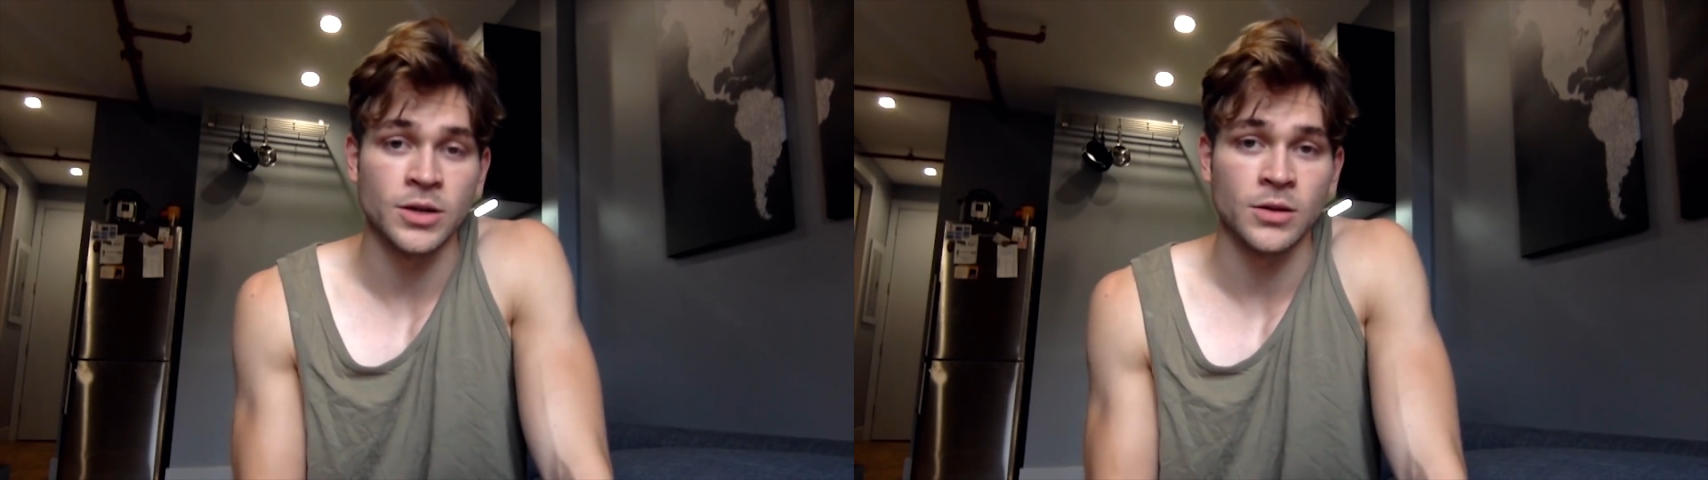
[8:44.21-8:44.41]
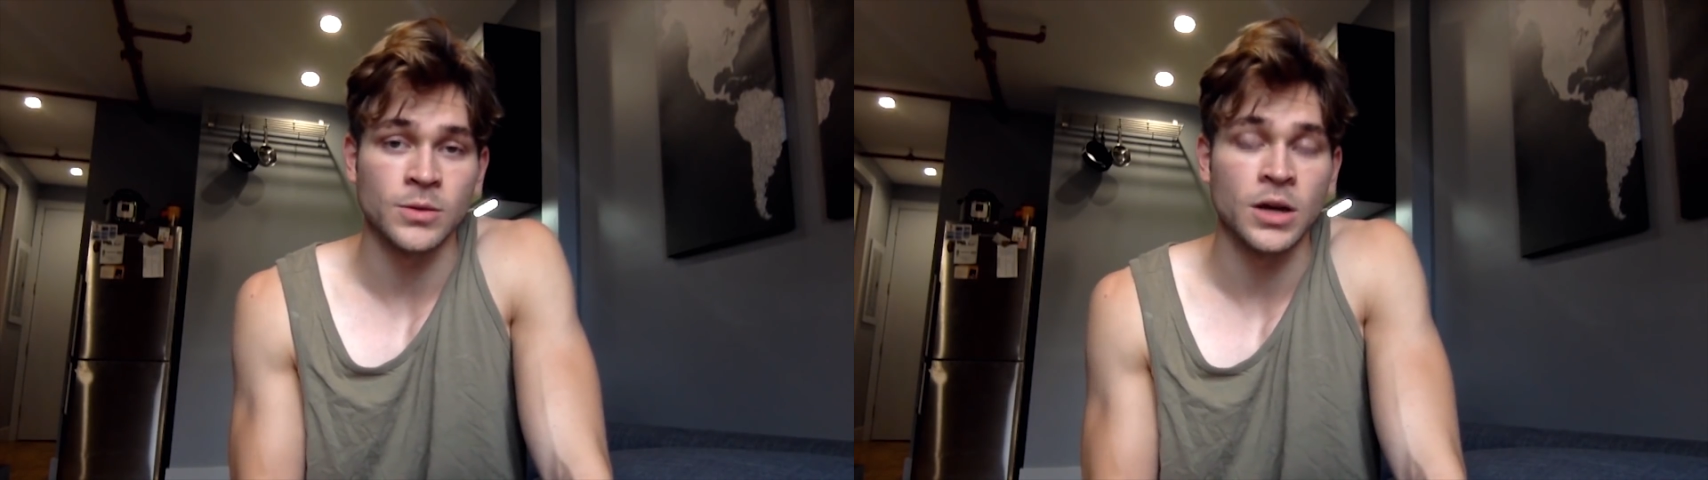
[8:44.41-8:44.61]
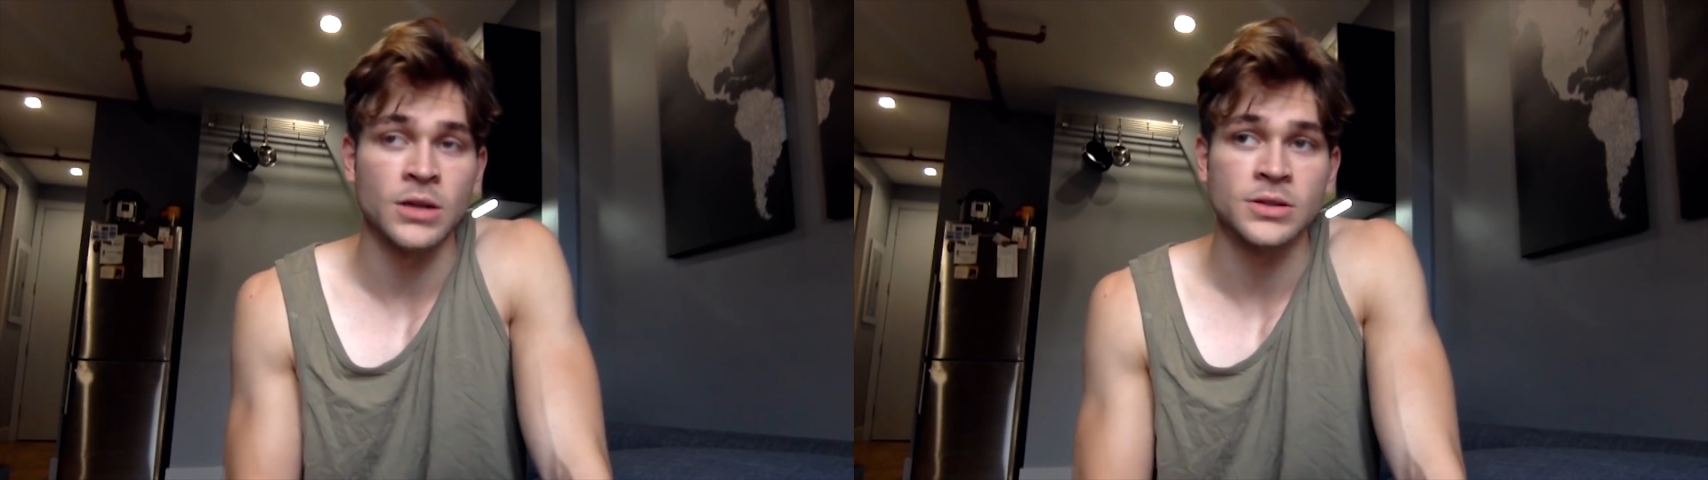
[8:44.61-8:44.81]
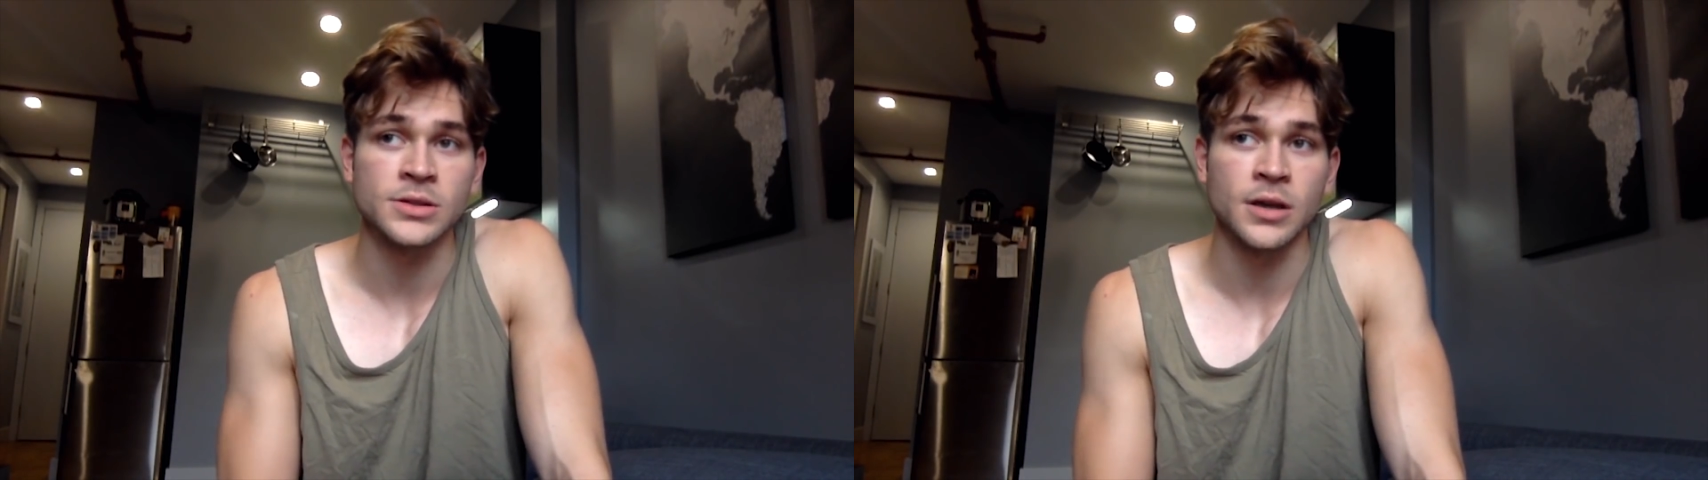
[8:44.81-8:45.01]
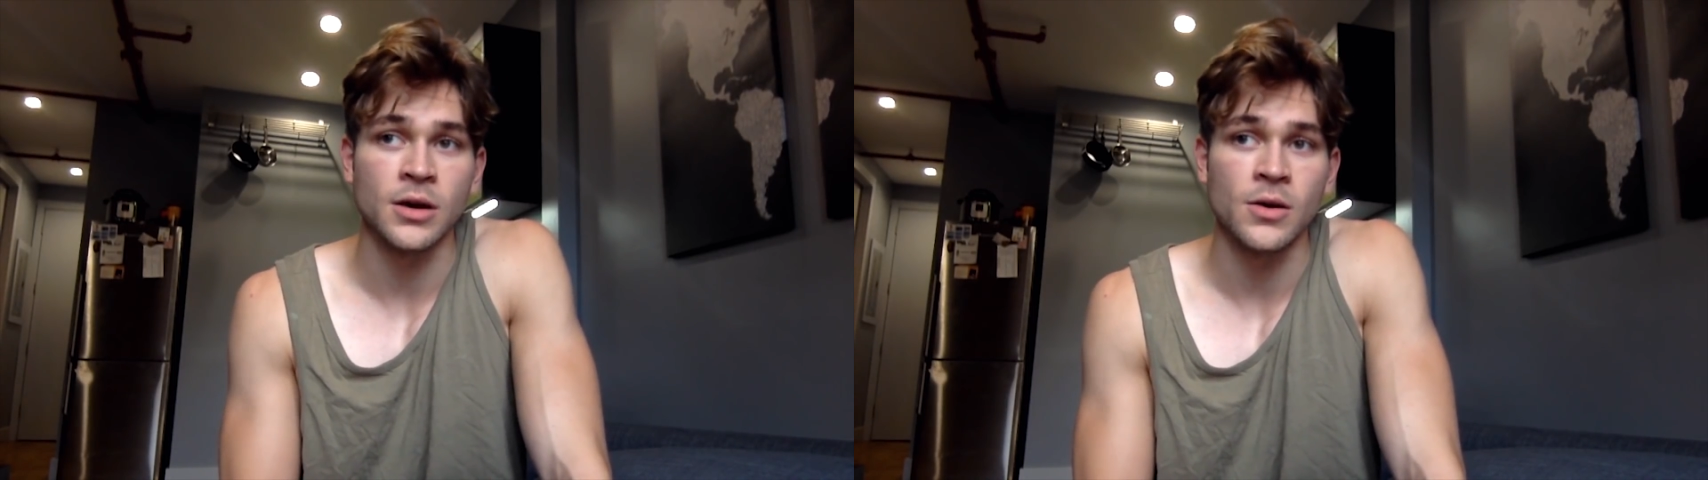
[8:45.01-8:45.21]
on a run,
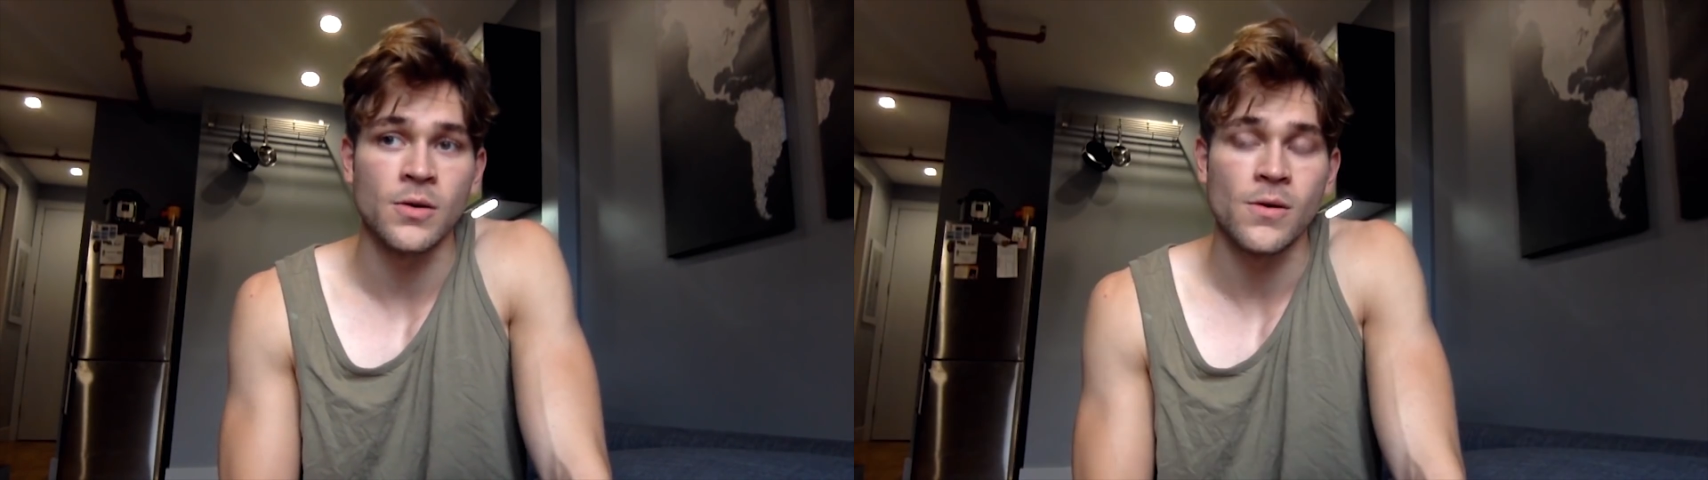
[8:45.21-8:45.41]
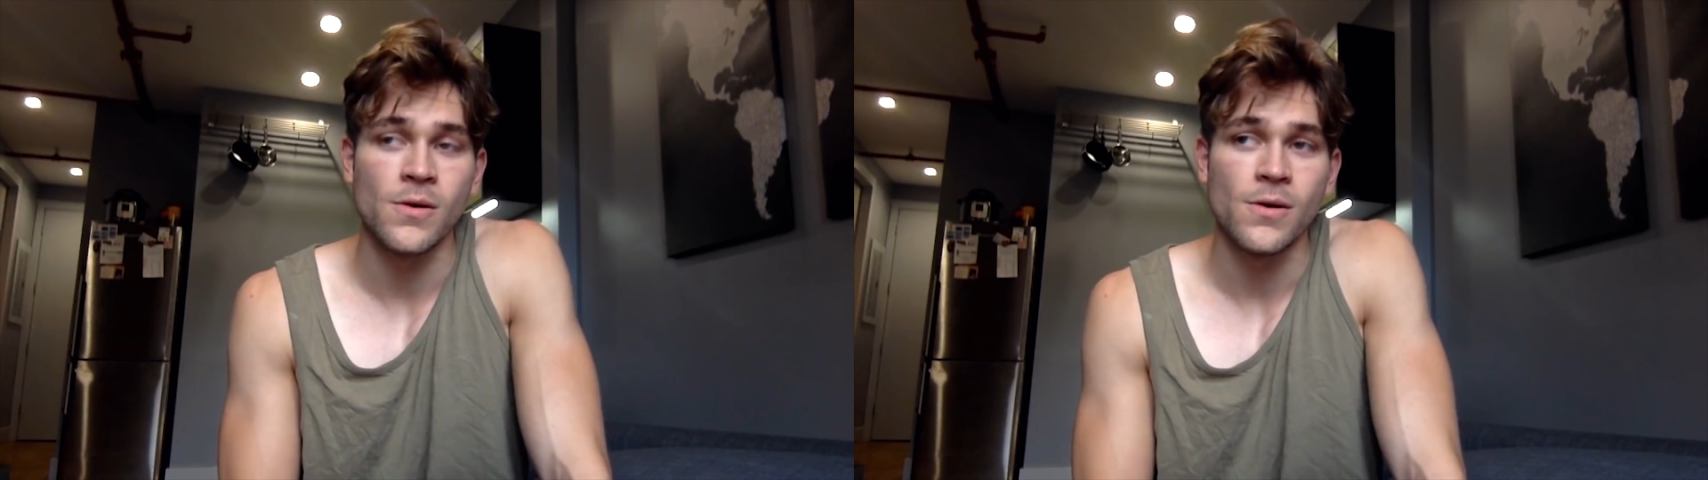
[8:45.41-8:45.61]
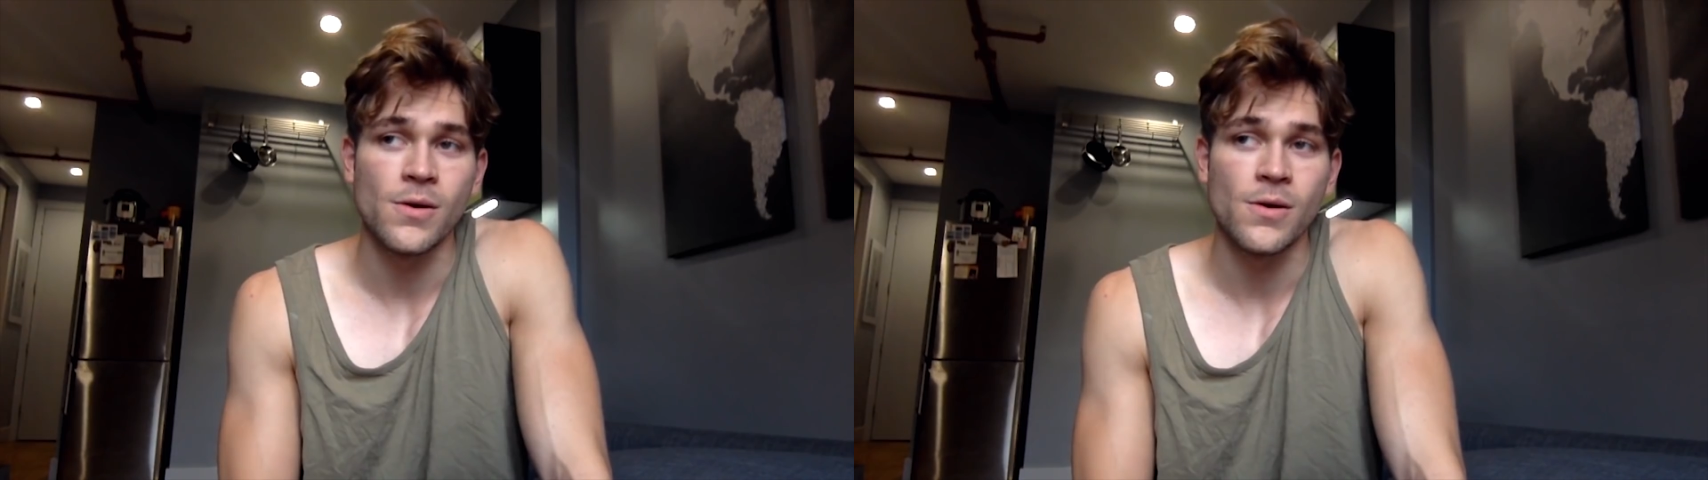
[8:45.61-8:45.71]
so